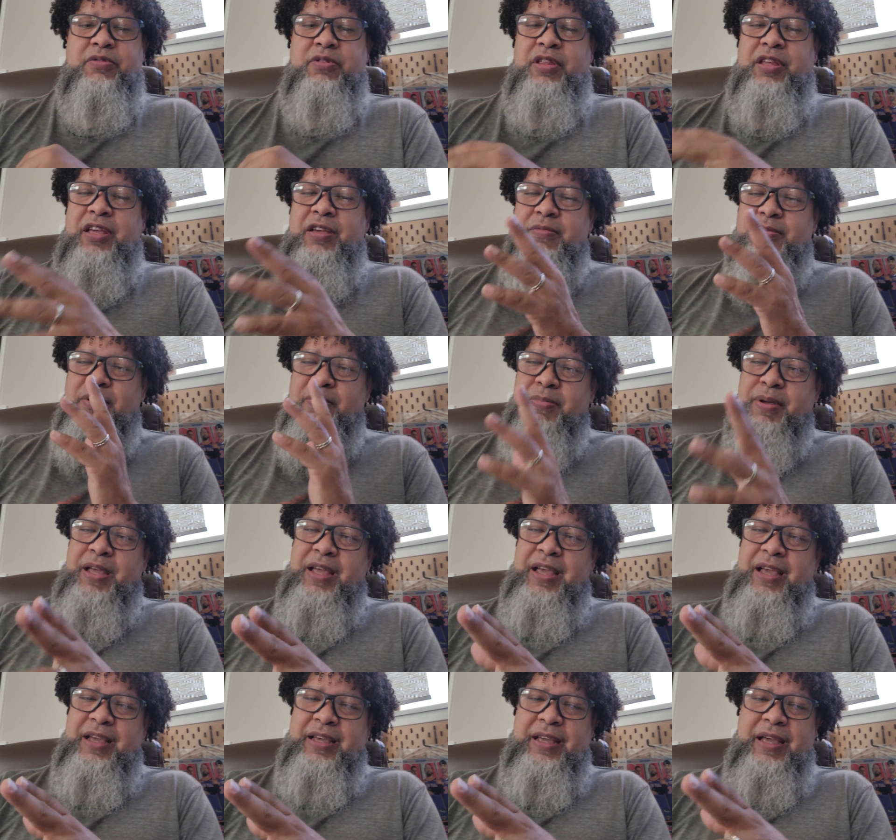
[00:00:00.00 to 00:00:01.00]
So they gave them the
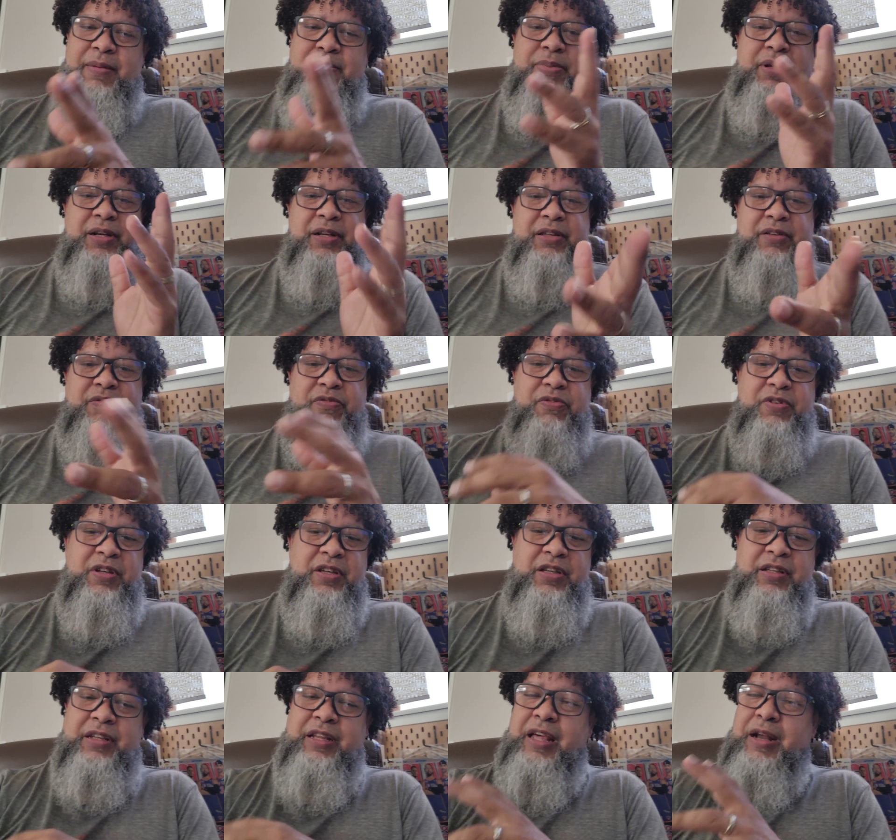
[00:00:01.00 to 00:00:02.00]
bag and belief,
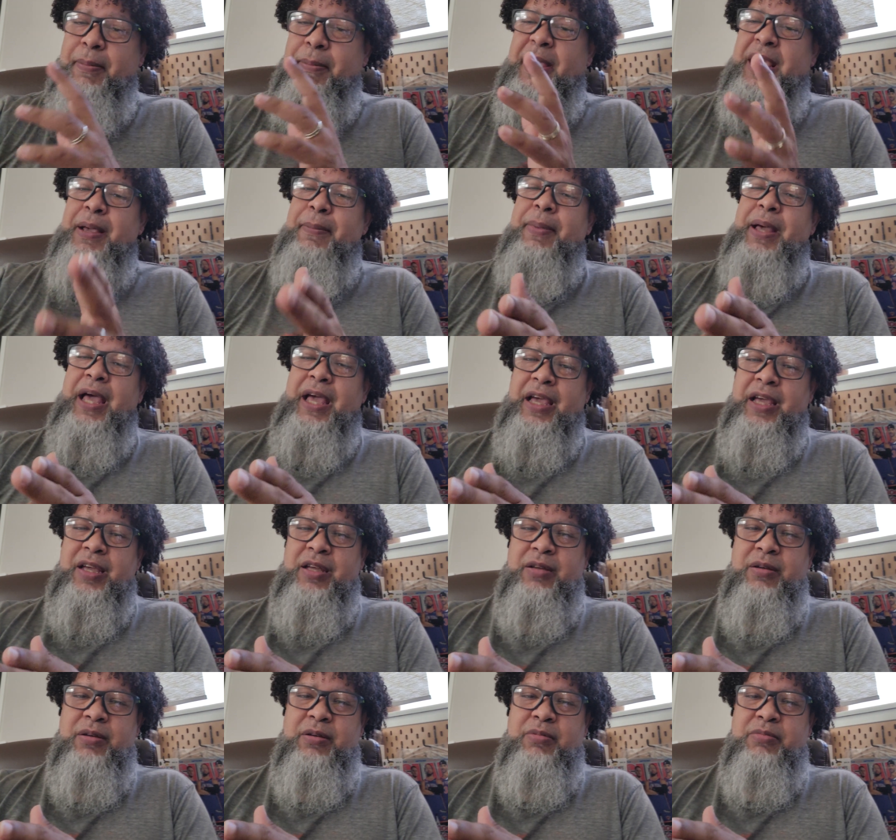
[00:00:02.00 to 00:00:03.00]
not a big bag,
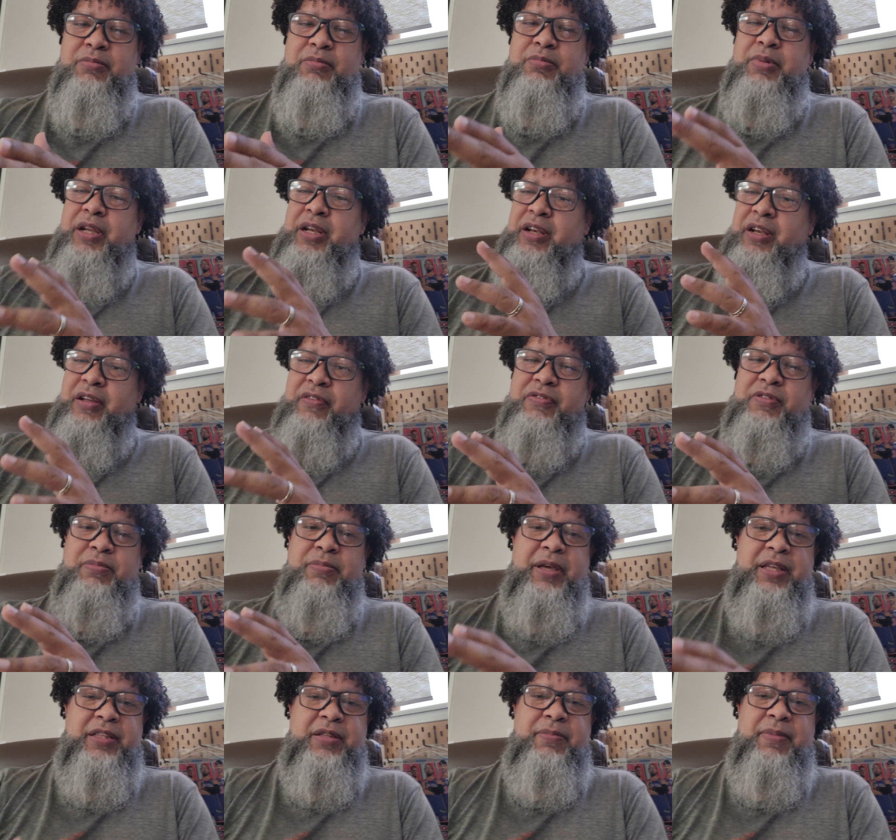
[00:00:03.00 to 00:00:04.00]
but enough to
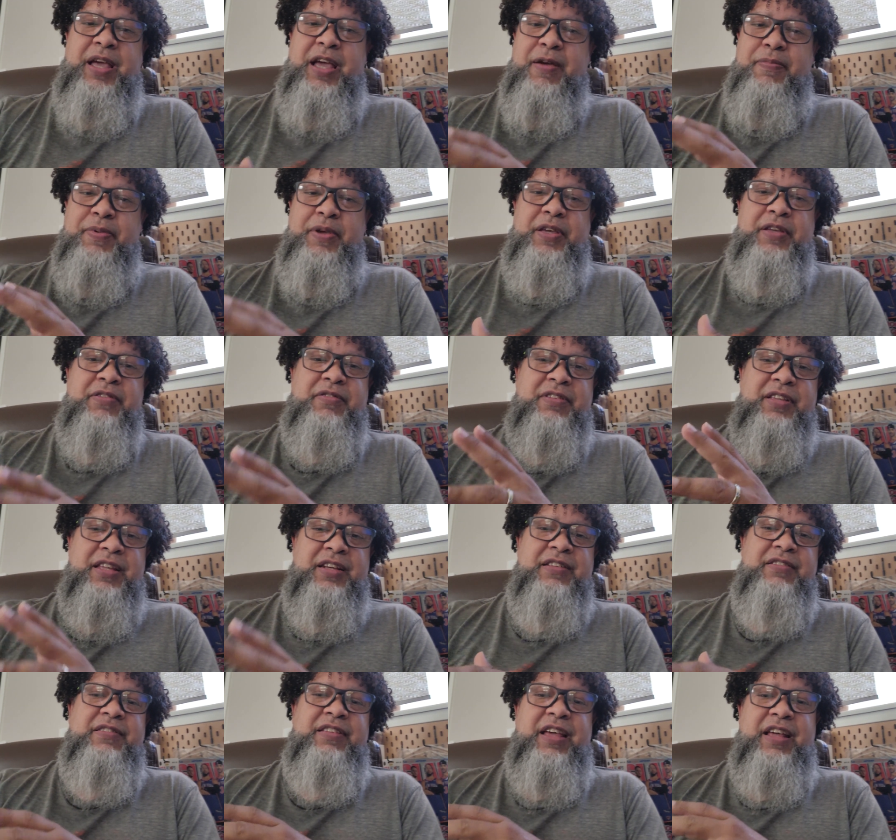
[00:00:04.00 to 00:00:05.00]
make them happy,
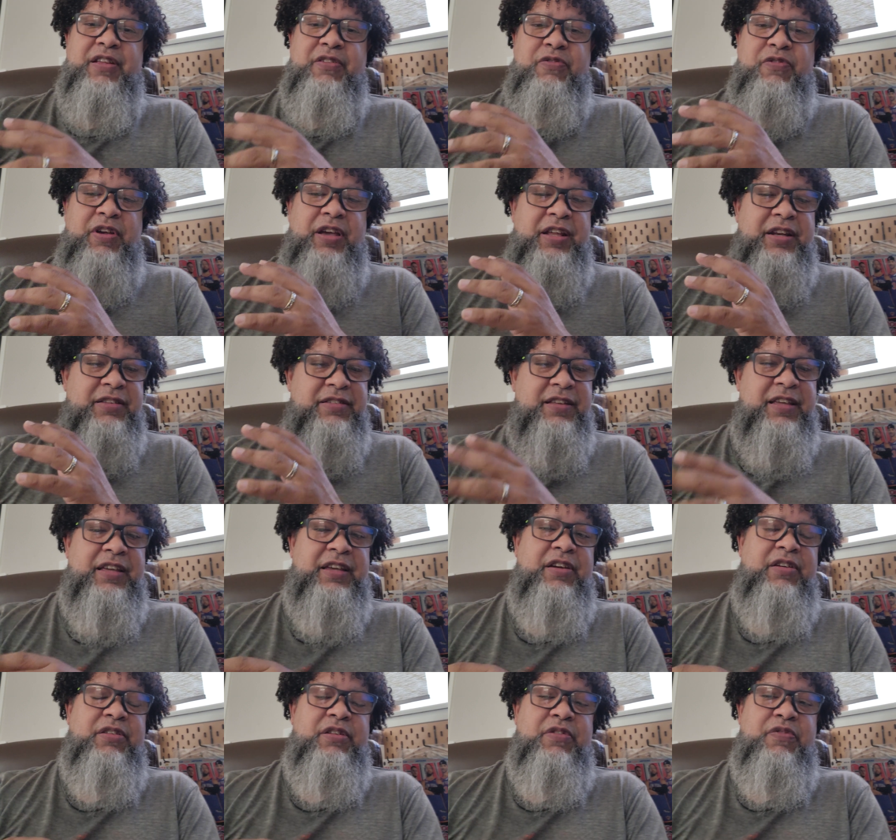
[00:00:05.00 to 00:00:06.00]
content, and satisfied, and take
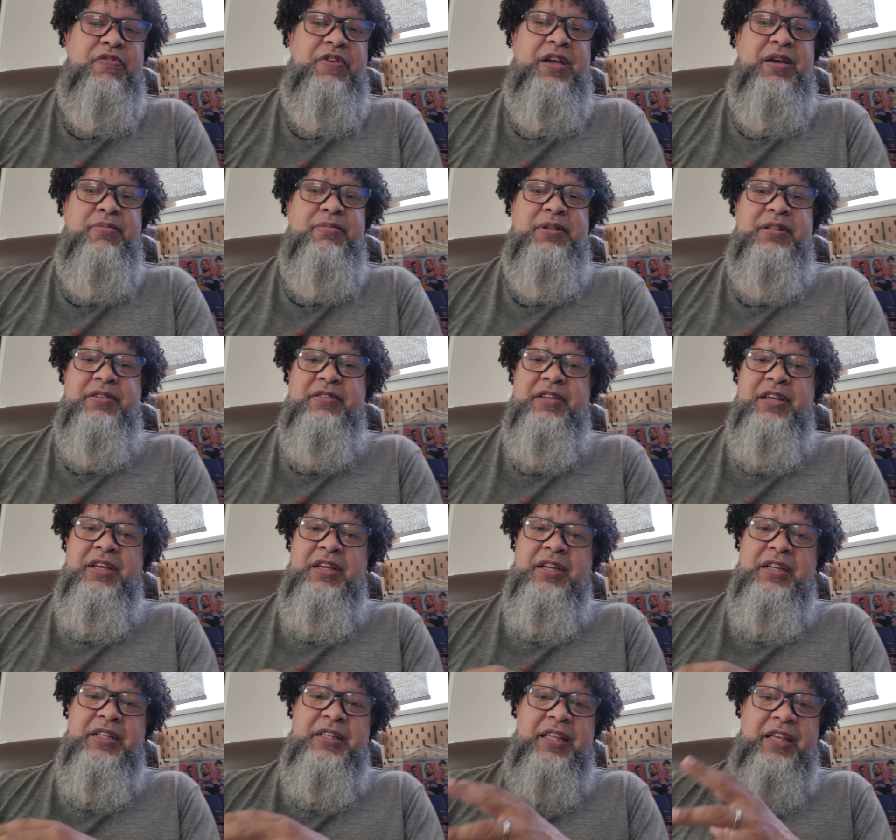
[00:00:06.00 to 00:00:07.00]
care of their families.
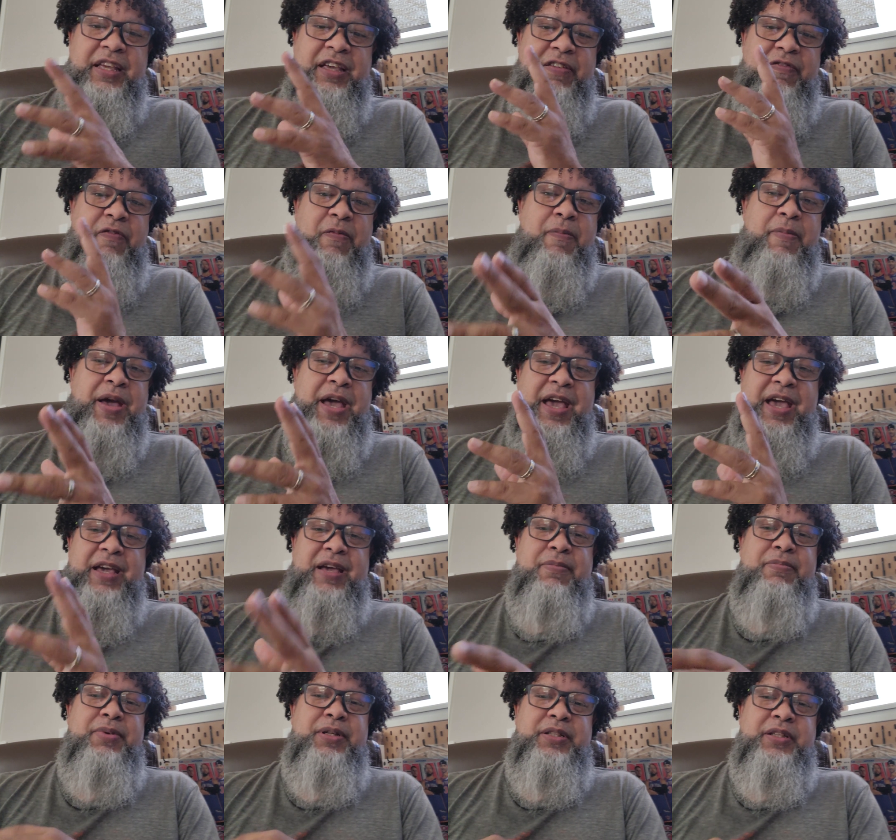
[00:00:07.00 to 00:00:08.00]
They gave them bag
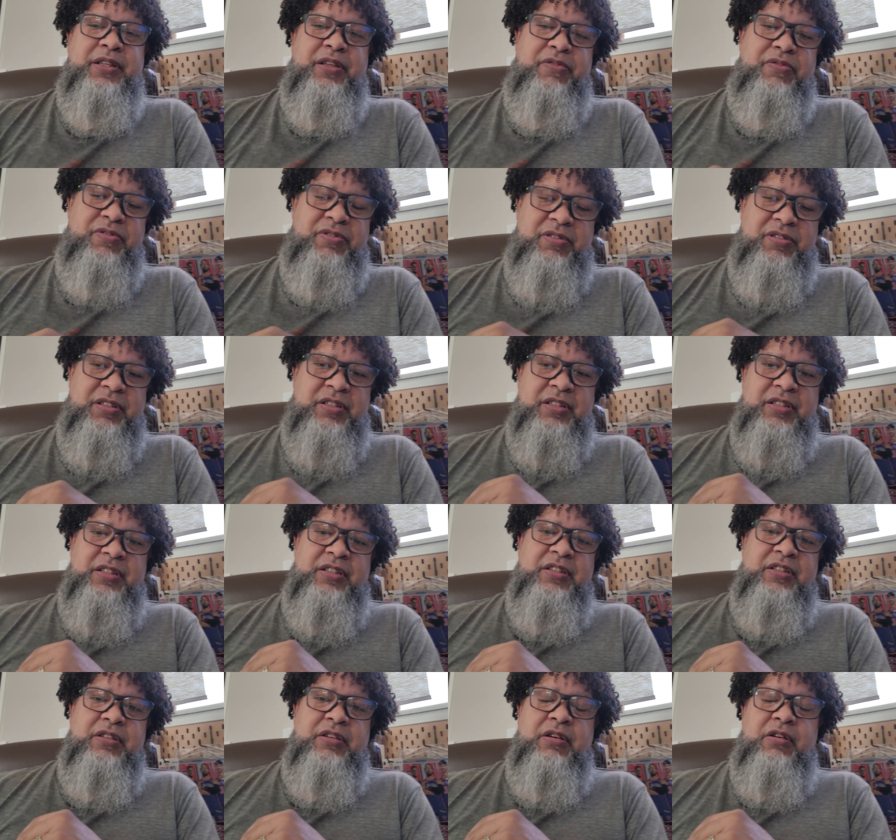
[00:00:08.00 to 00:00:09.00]
and beliefs.
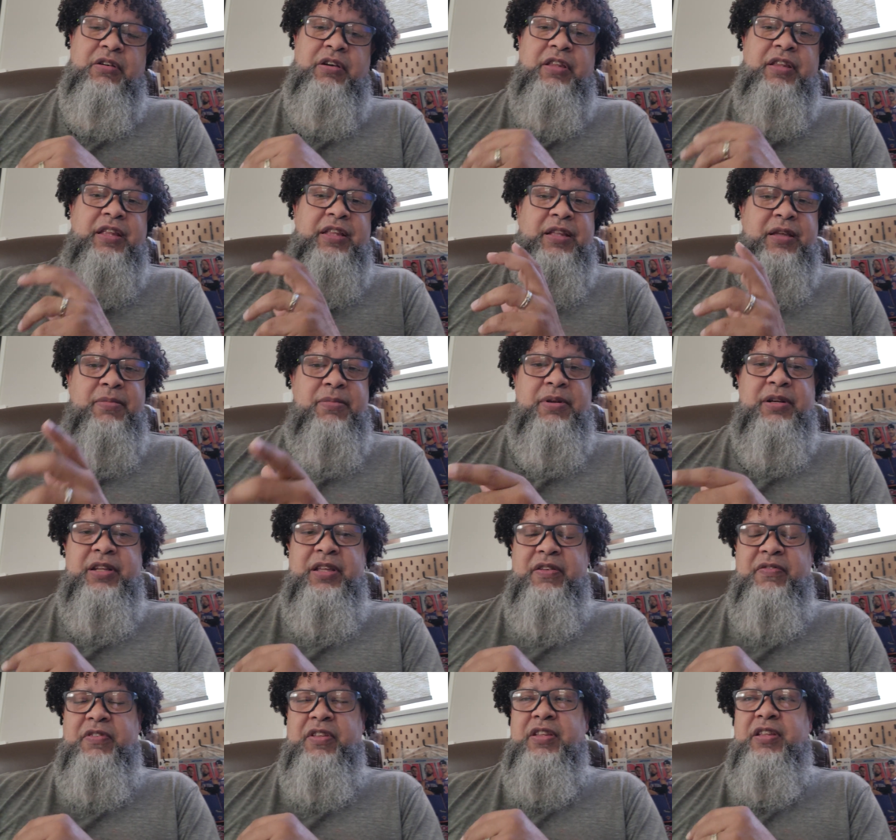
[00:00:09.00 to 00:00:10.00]
Okay, that they
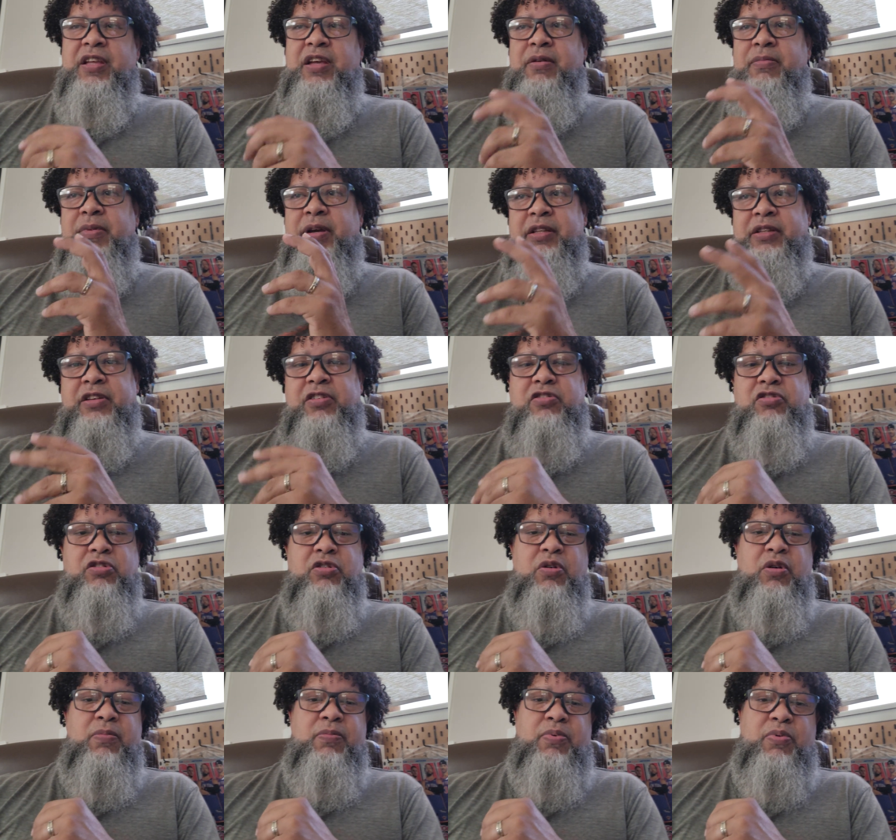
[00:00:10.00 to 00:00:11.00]
believed in them and they
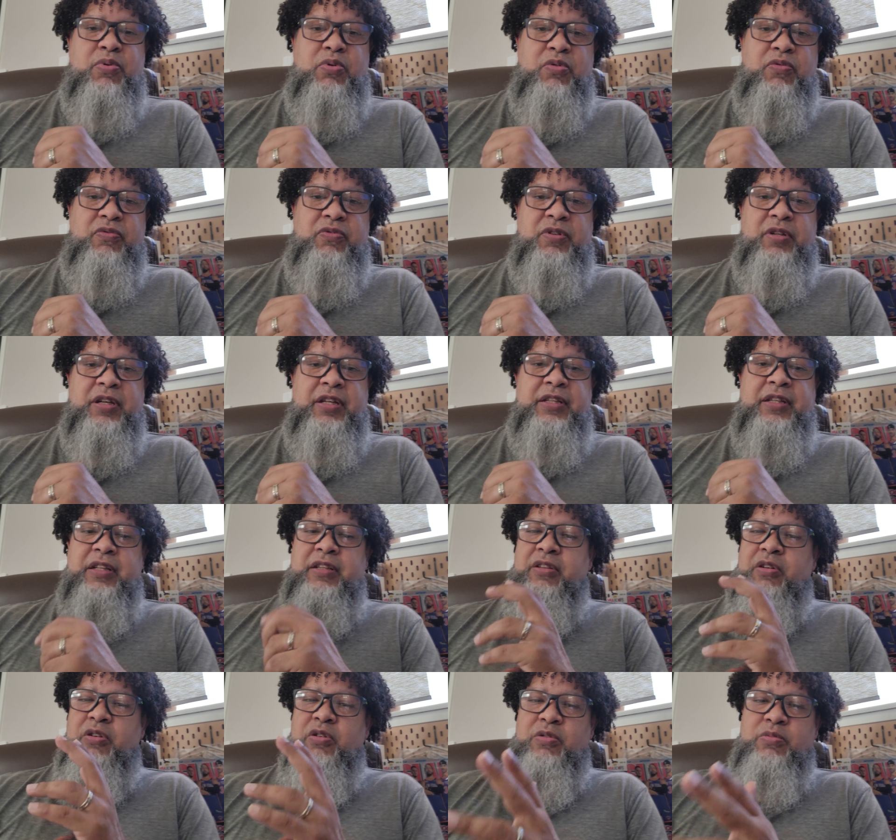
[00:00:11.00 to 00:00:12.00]
show improved, and
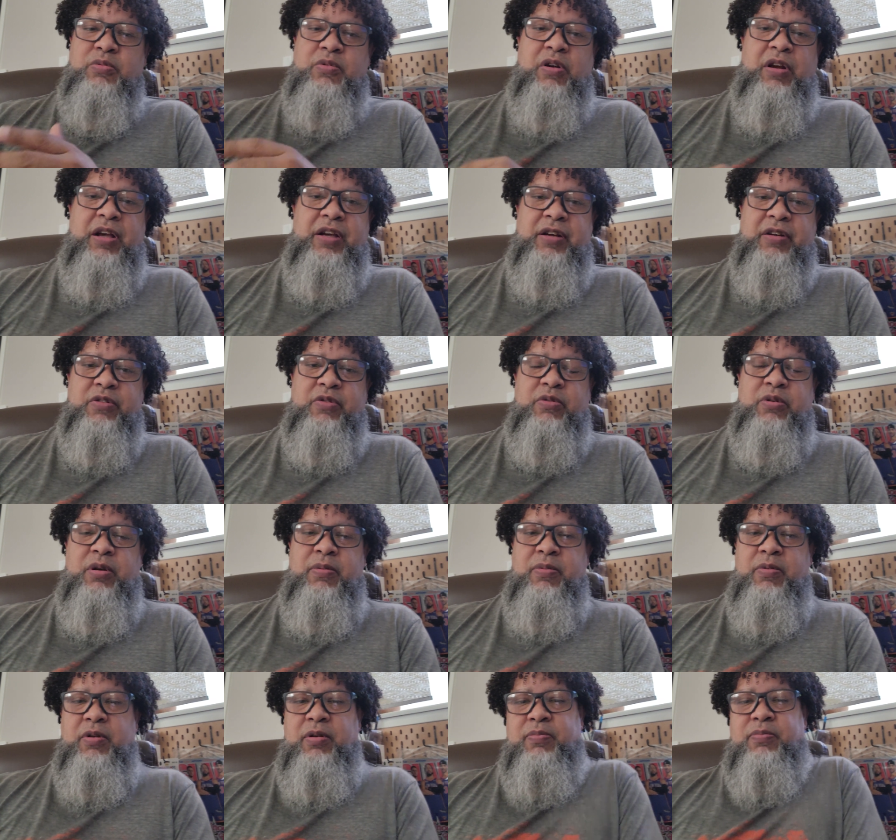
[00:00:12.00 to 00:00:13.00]
then the home crowd
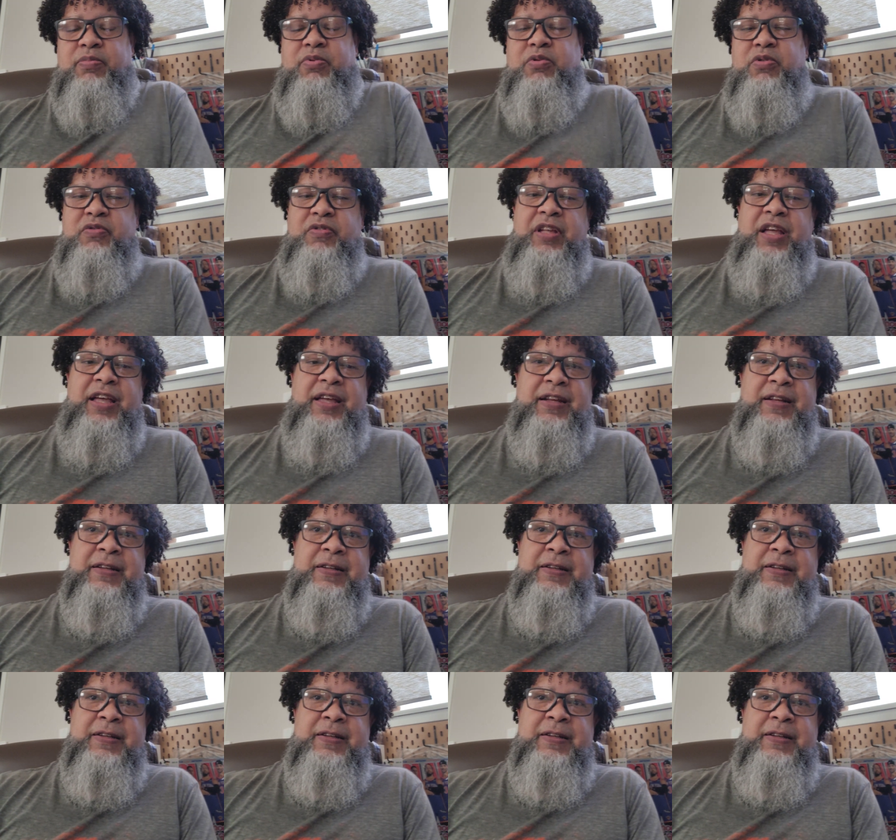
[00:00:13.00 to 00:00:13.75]
approved that.